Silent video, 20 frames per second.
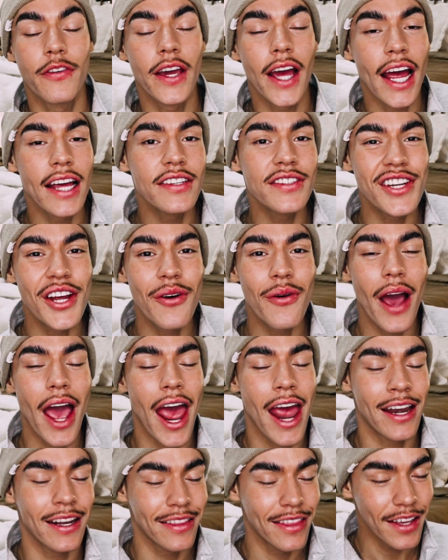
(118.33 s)
you guys know
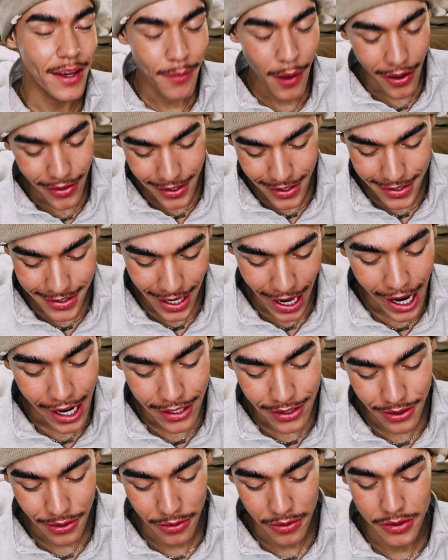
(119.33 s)
anything about these
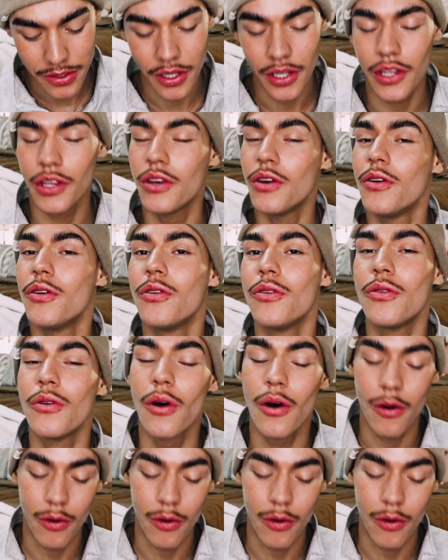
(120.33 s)
candles, you